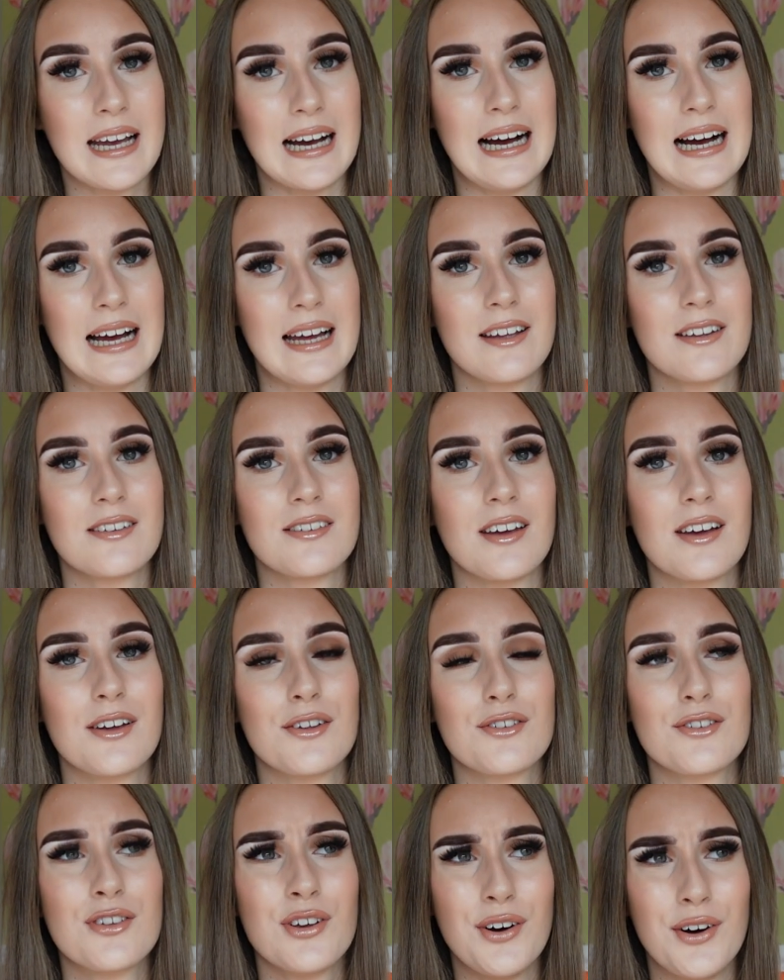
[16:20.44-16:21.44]
guys,
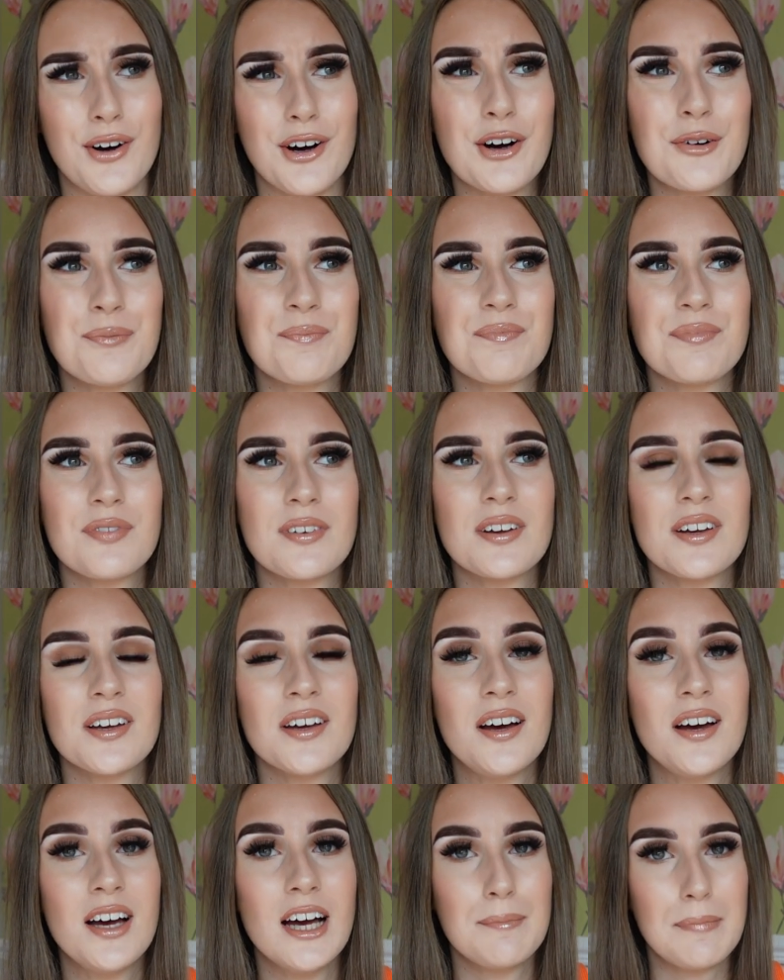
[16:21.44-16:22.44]
so
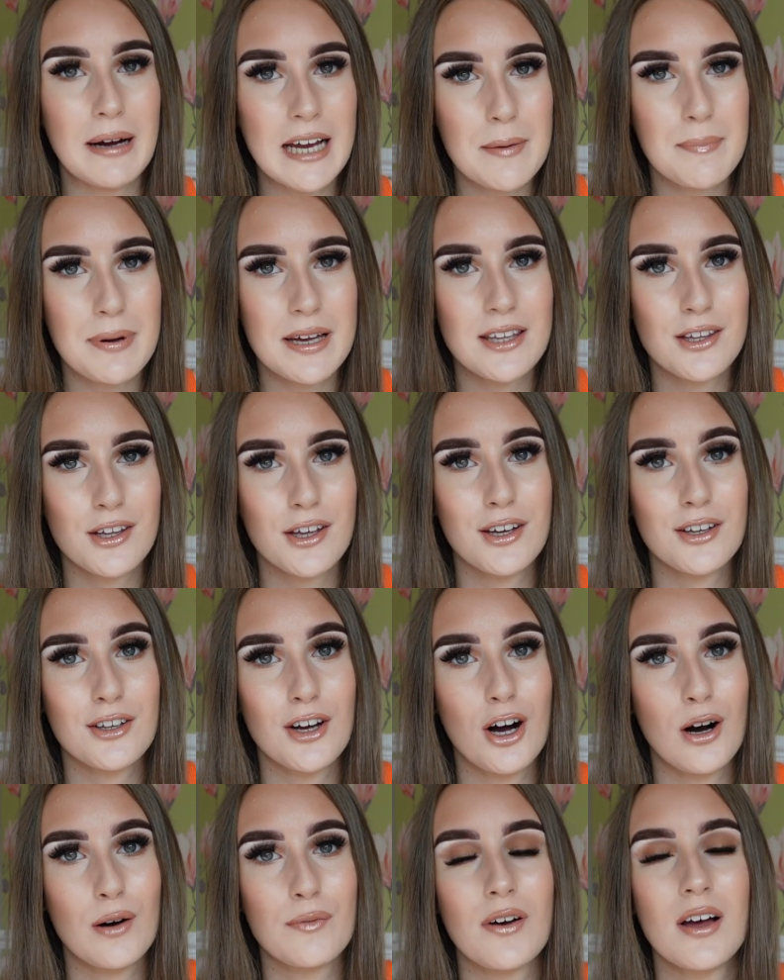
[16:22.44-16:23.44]
in my opinion
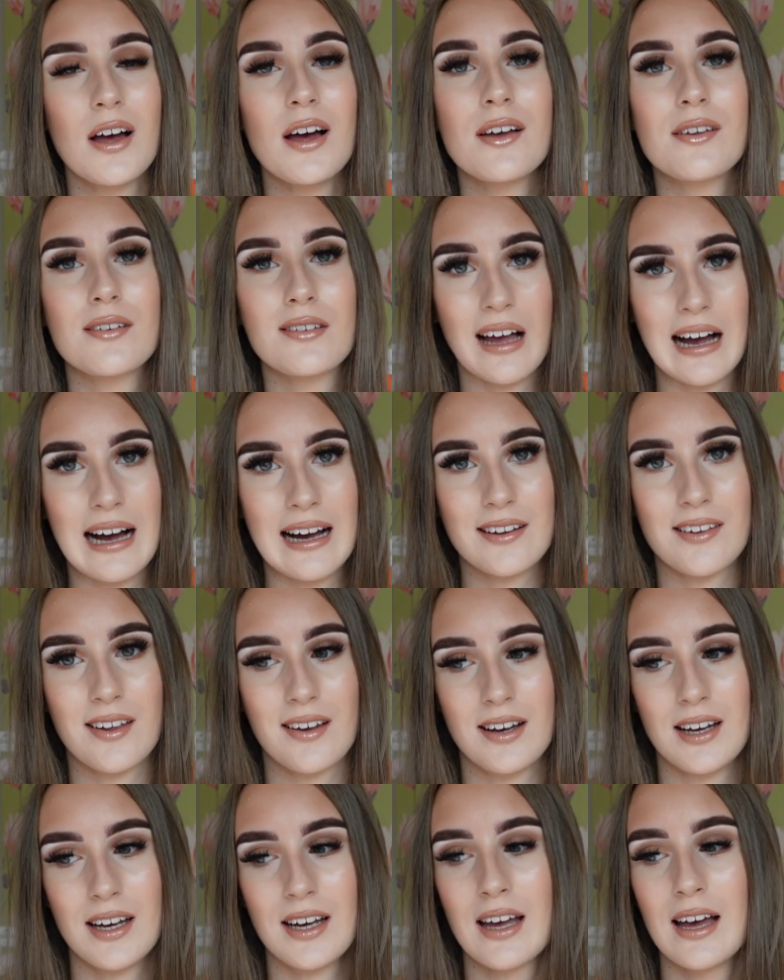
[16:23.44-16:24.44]
of
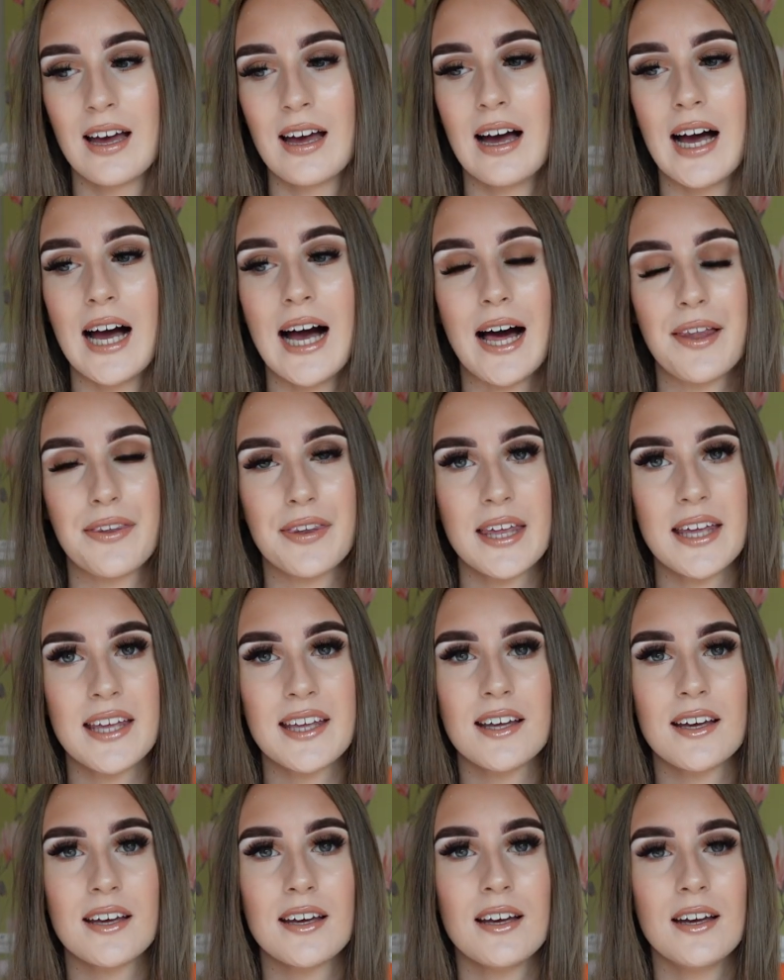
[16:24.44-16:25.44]
Cider, I
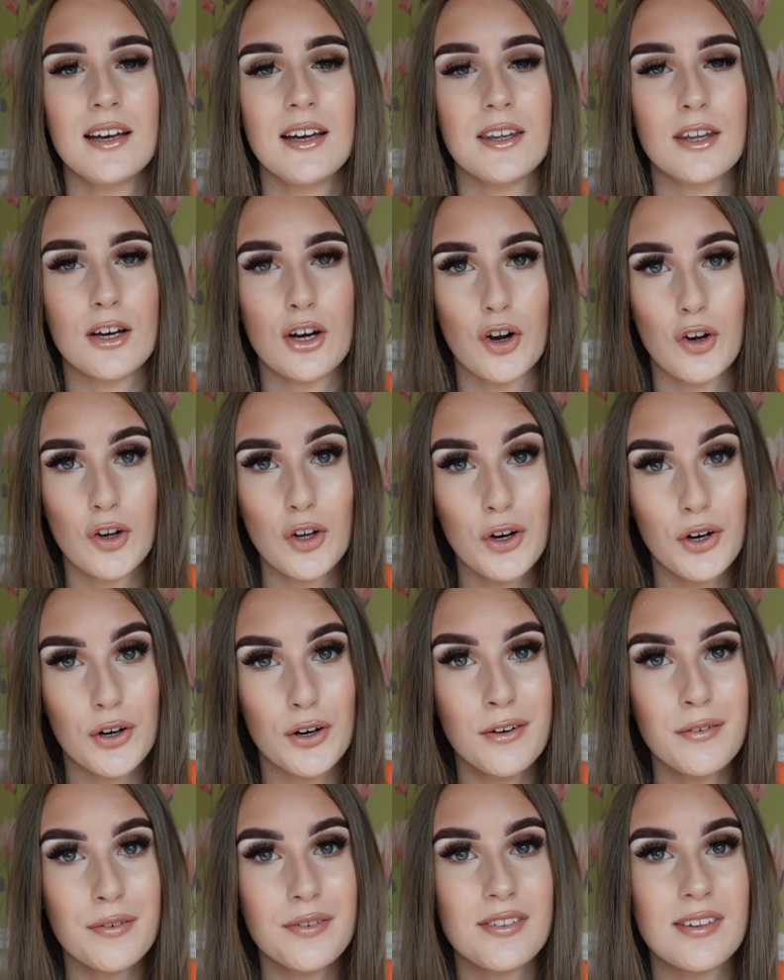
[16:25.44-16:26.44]
think the
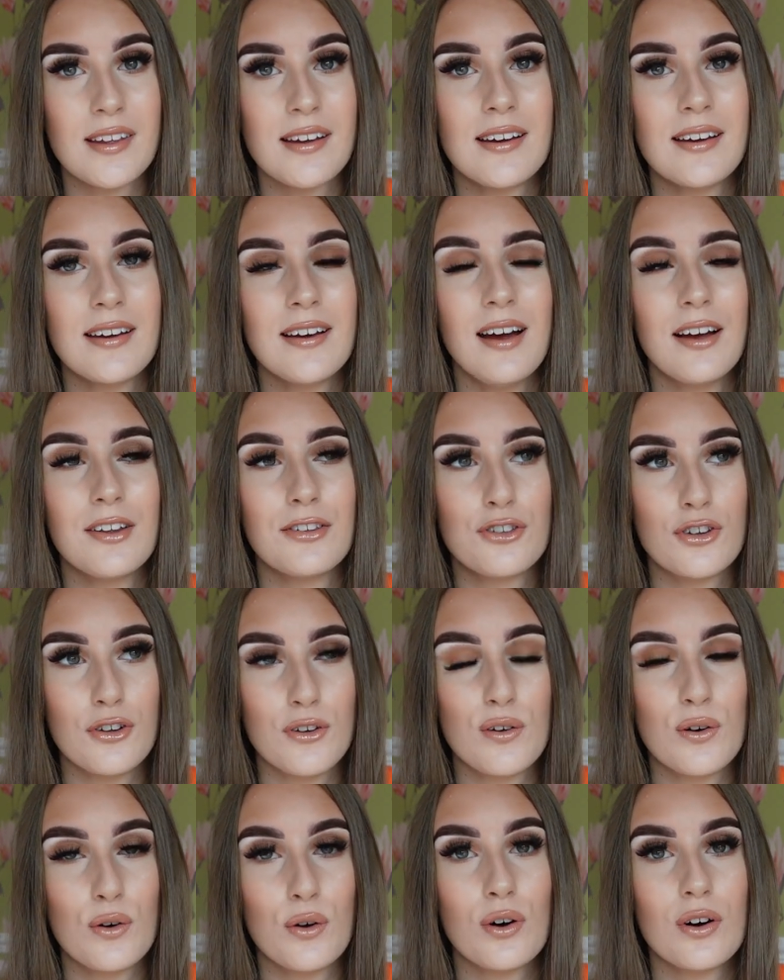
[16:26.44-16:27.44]
clothes
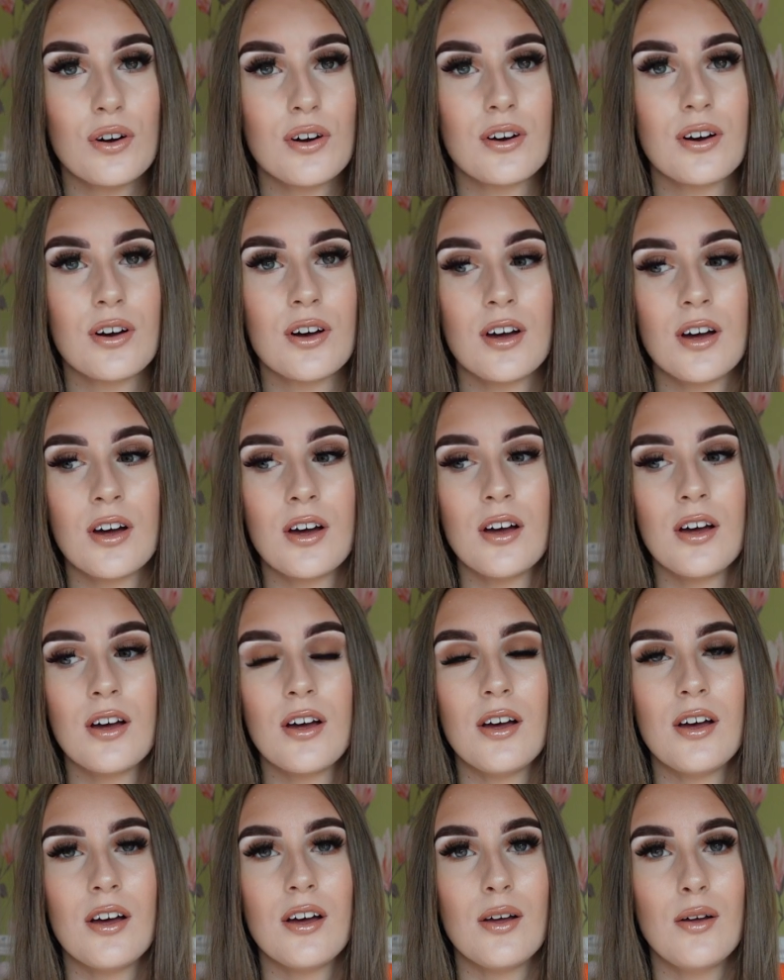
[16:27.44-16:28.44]
do look
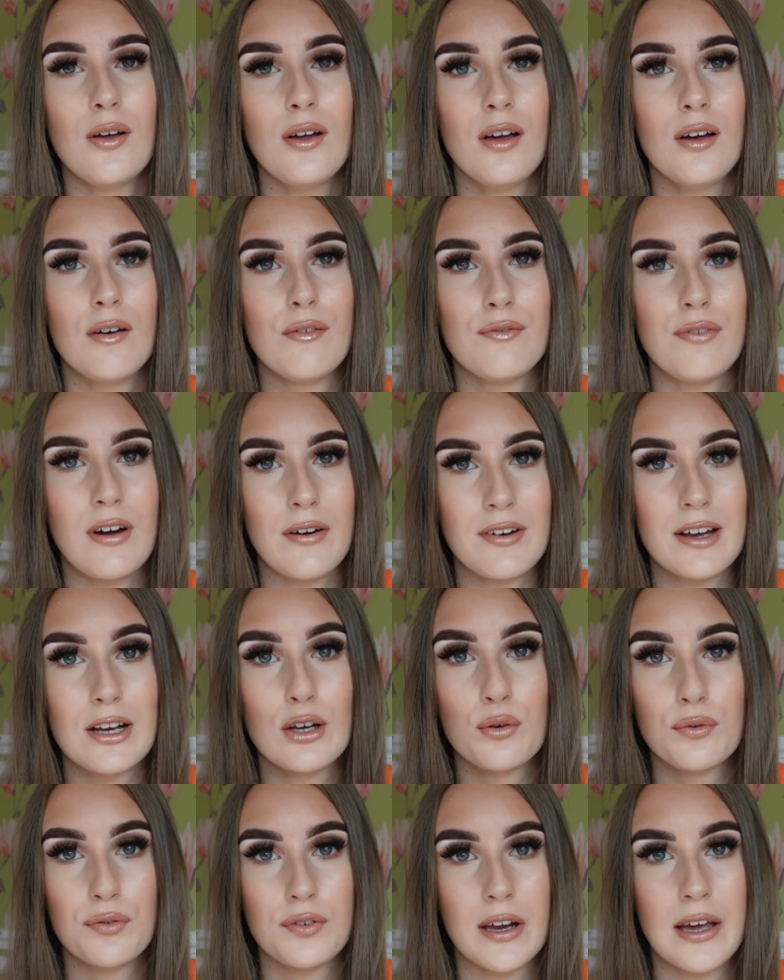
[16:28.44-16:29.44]
very
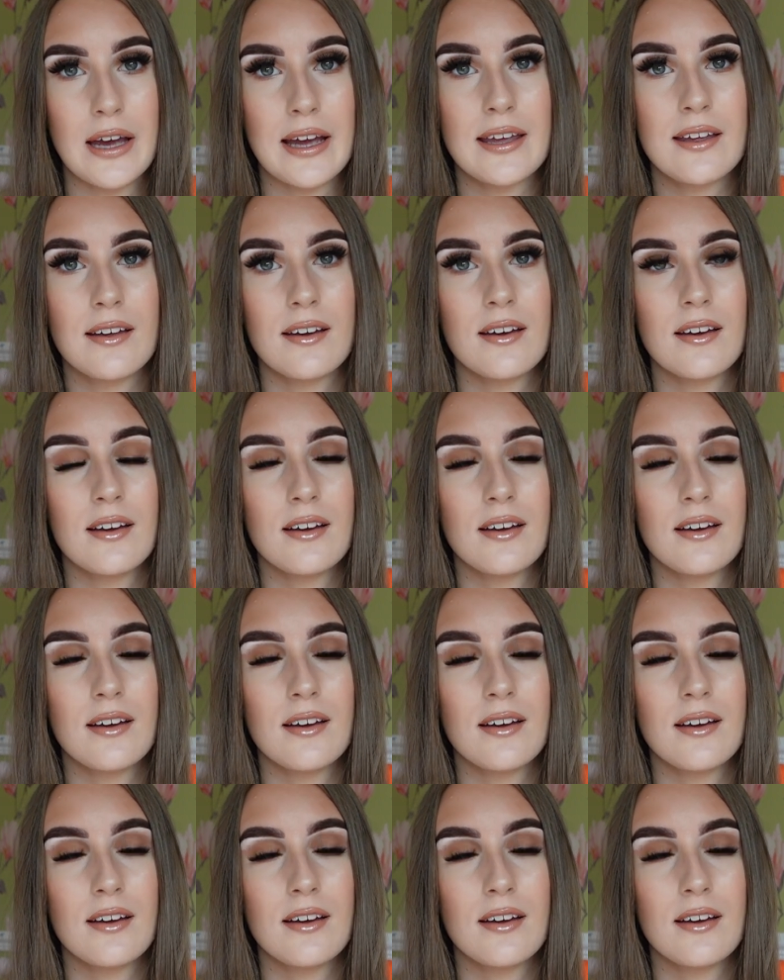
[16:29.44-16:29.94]
lovely,